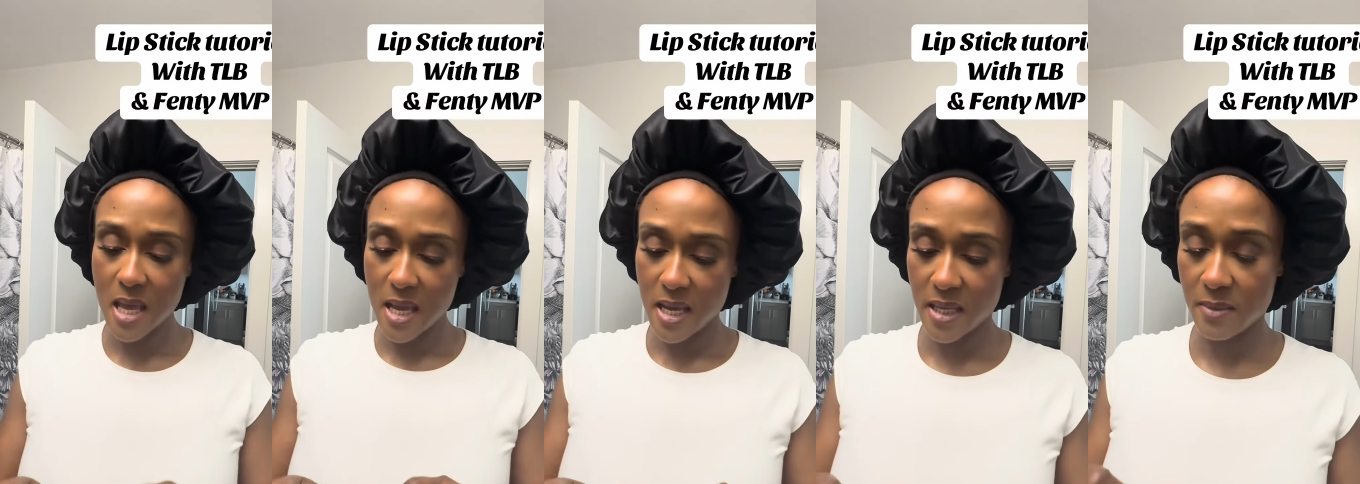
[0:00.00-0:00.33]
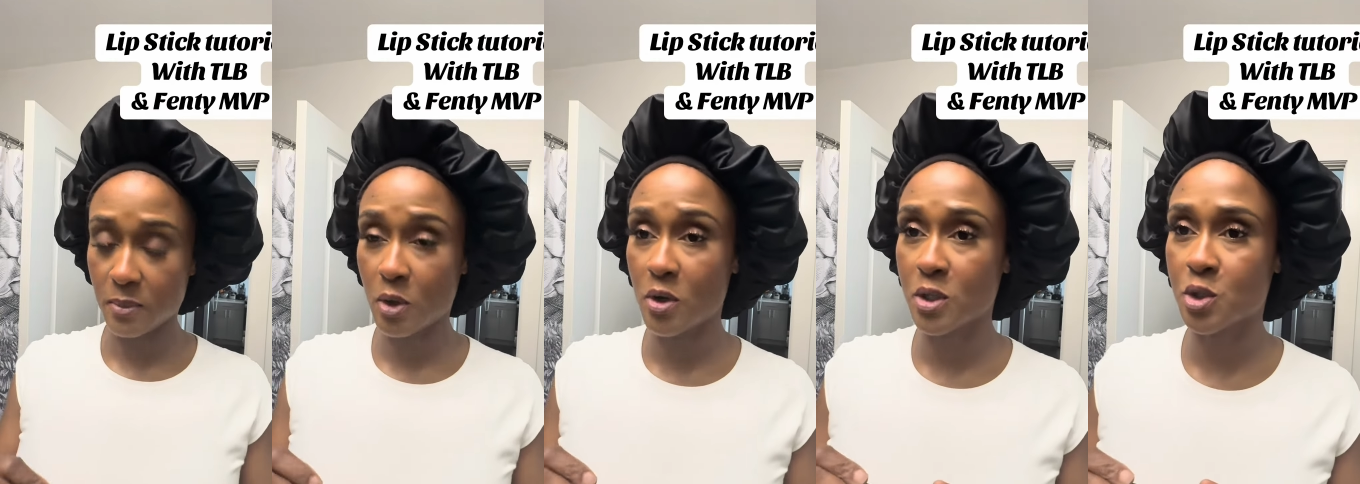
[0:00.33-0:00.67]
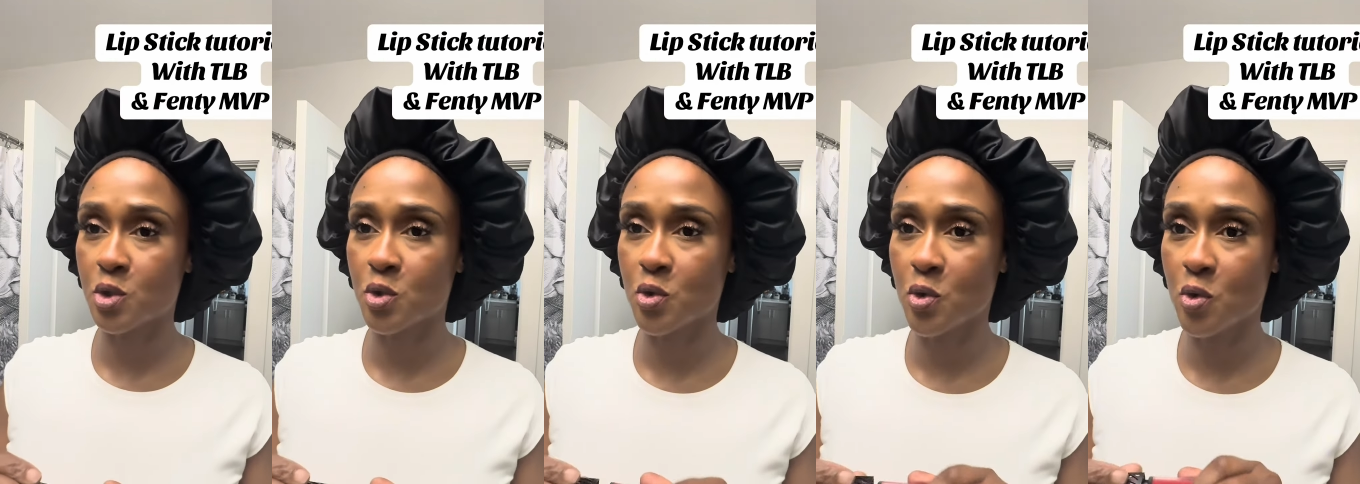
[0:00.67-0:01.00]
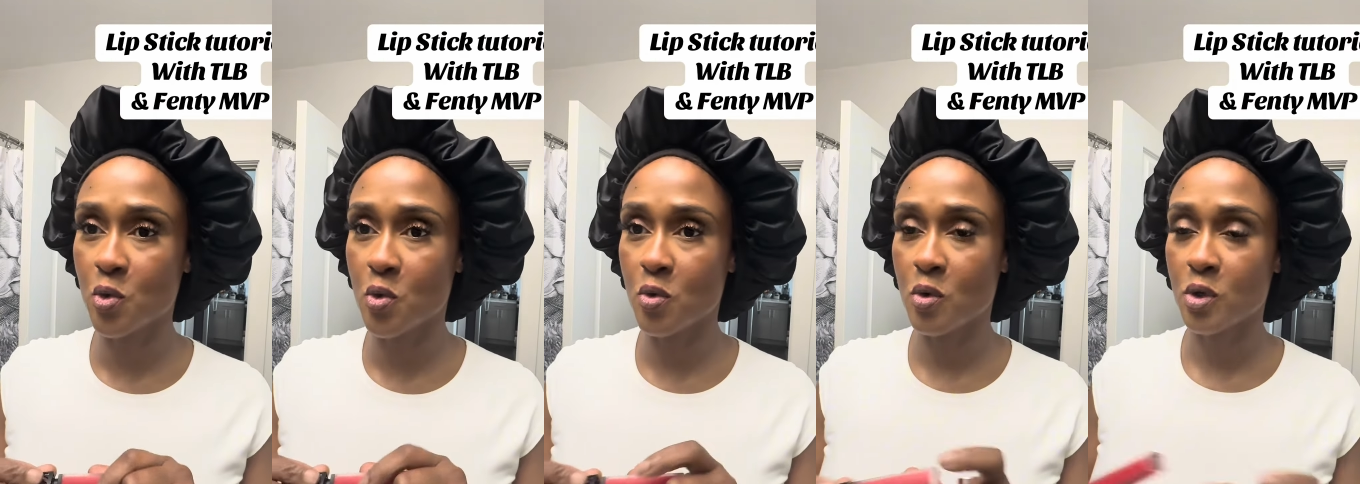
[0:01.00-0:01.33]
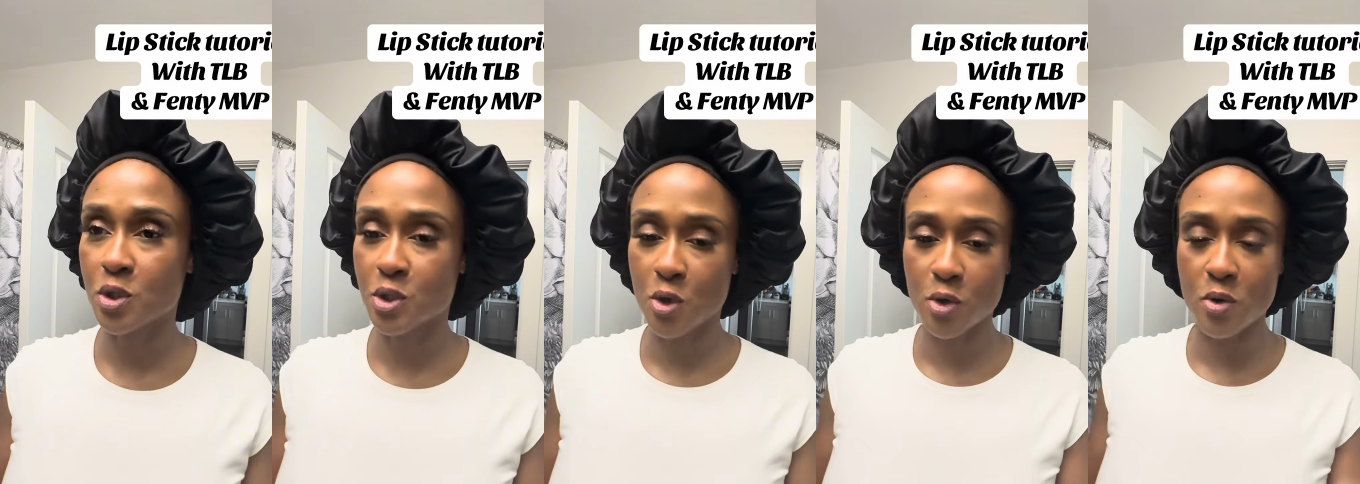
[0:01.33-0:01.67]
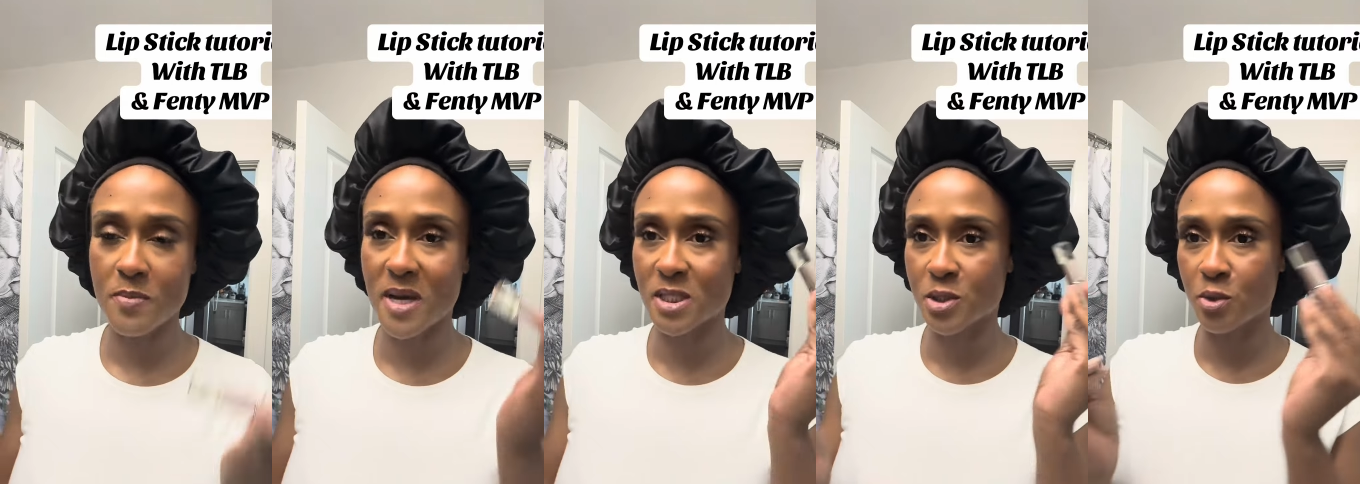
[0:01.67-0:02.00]
And I'm going to show you
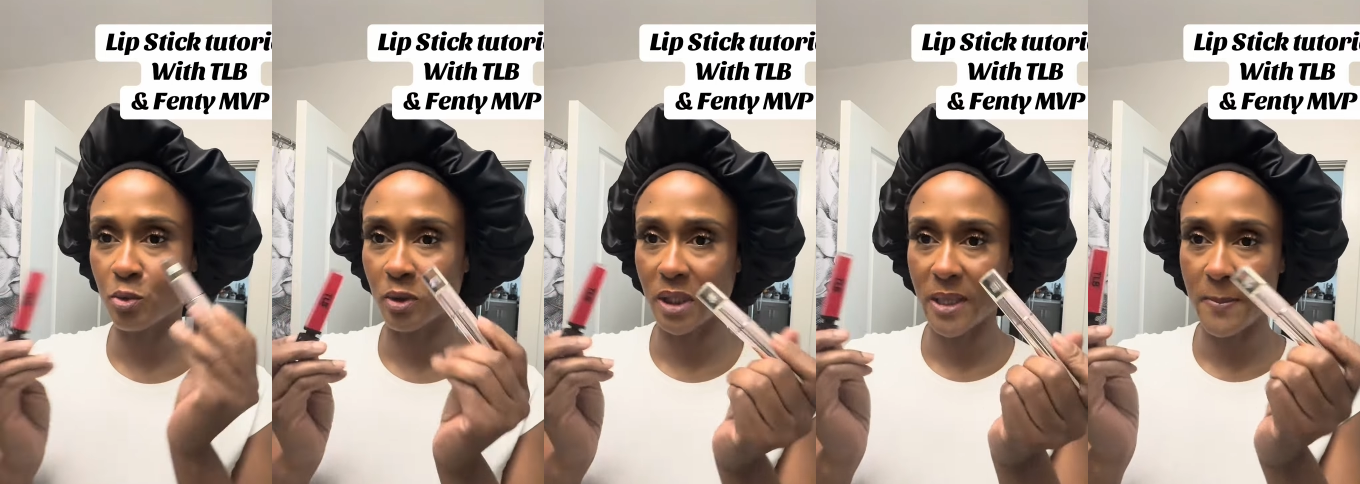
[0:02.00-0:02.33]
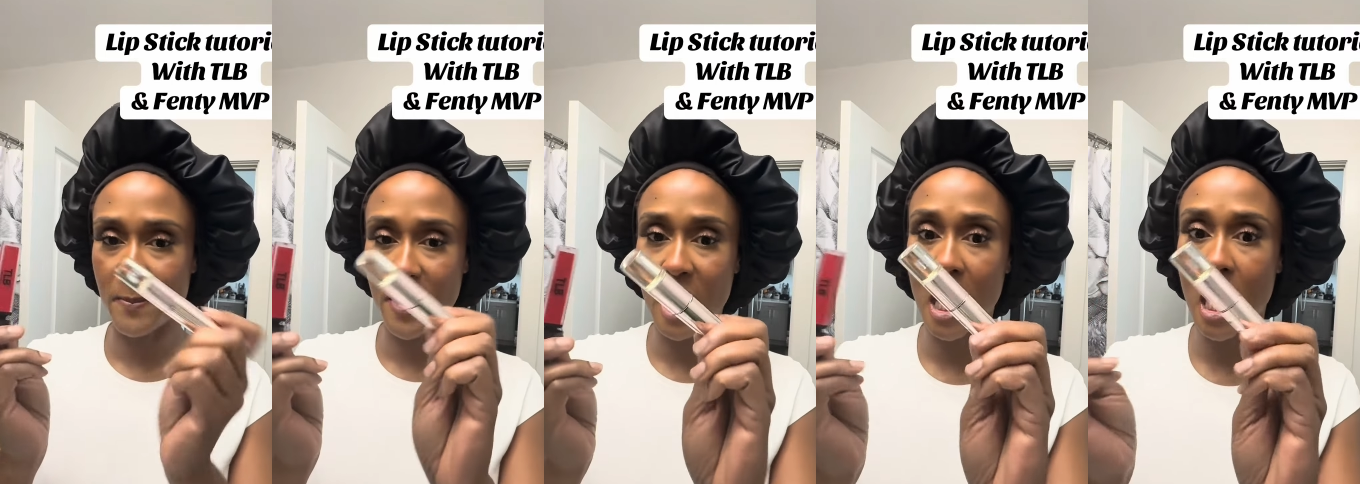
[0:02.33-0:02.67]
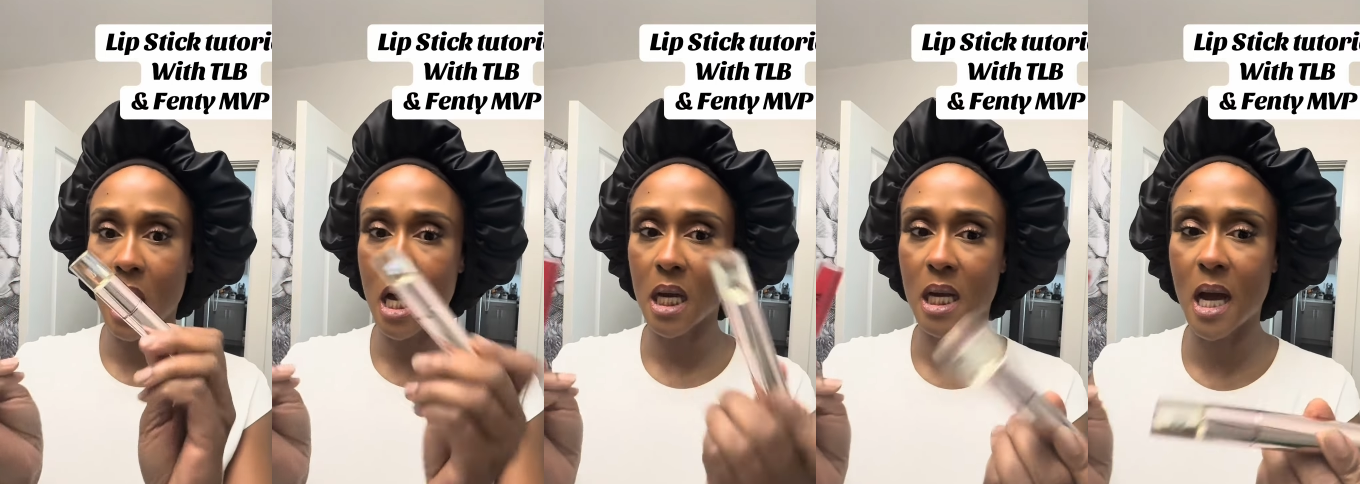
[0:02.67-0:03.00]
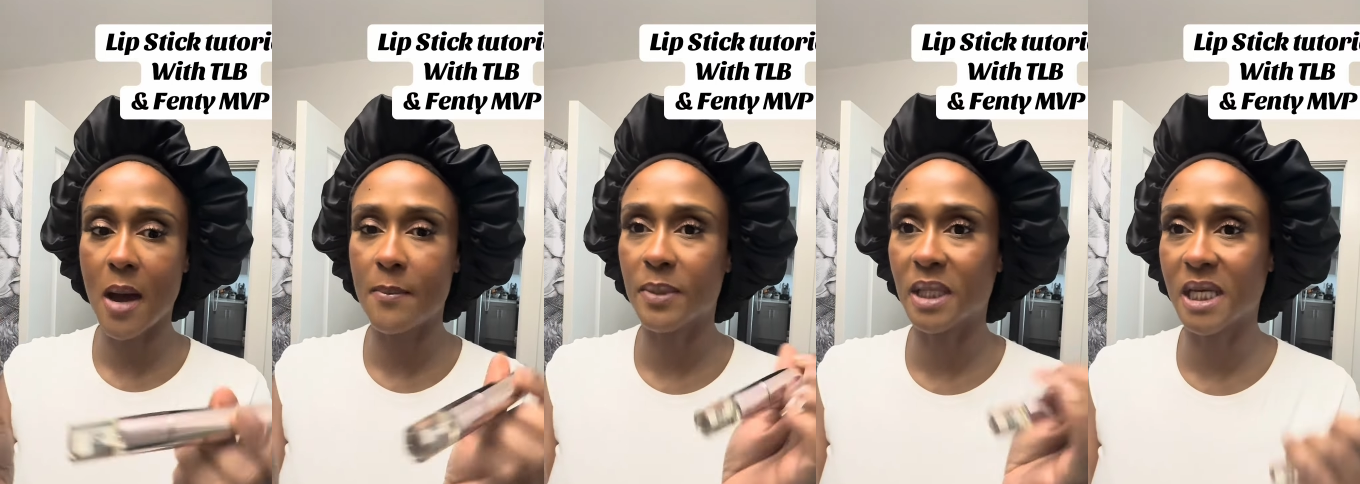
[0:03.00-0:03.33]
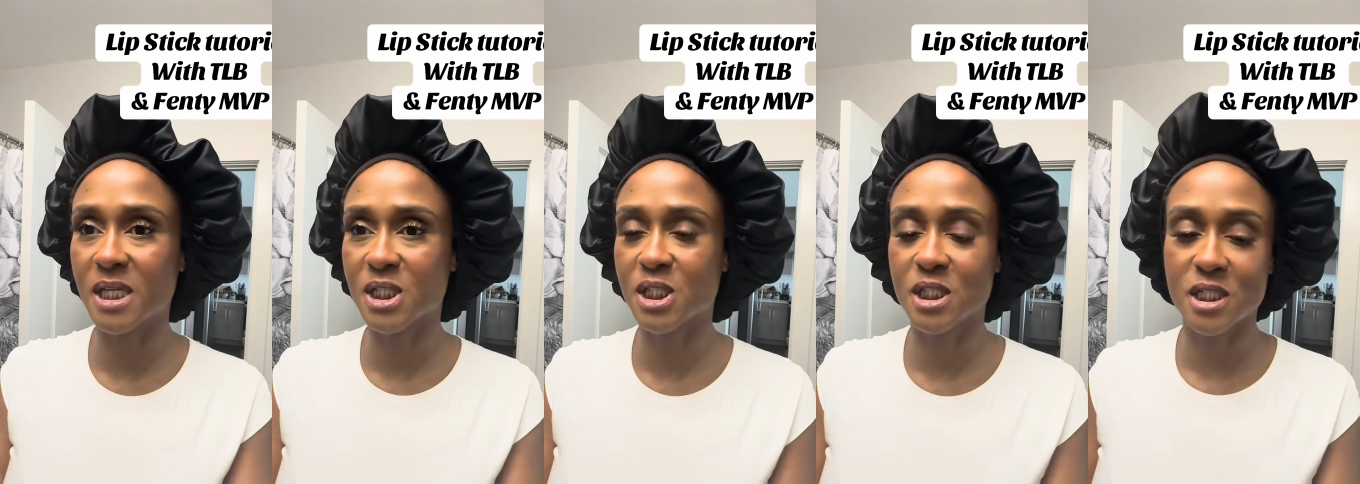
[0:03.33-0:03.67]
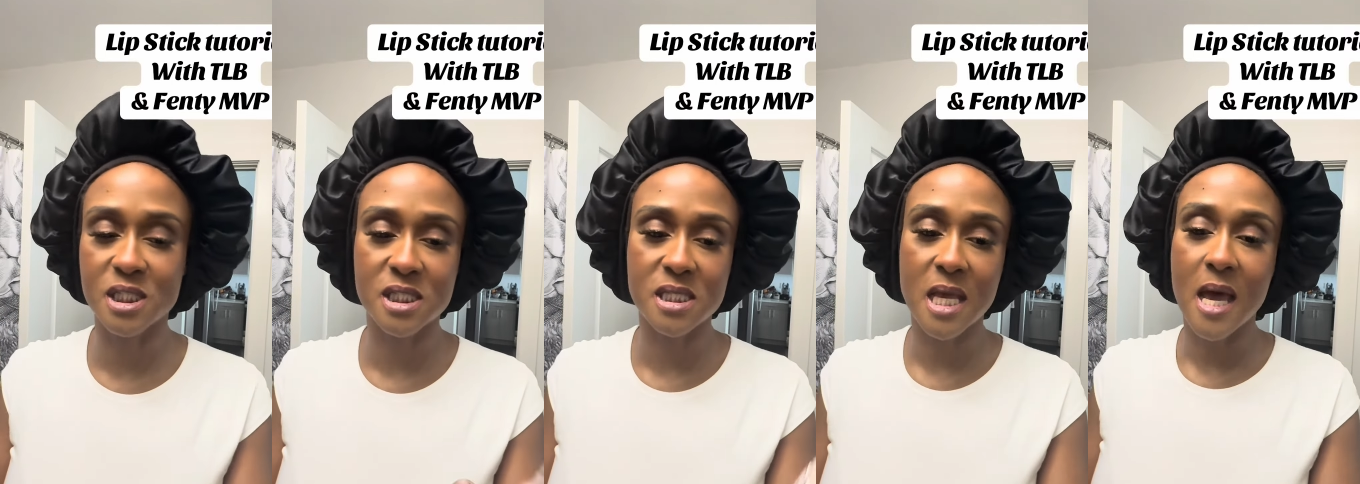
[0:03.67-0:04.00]
my two lip
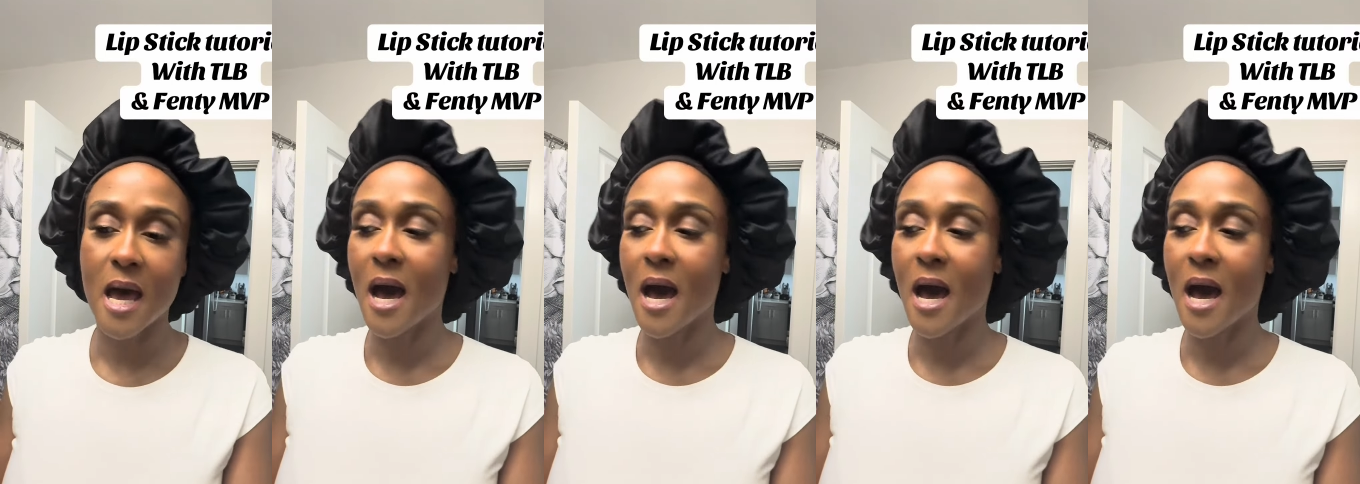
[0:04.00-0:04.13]
combinations.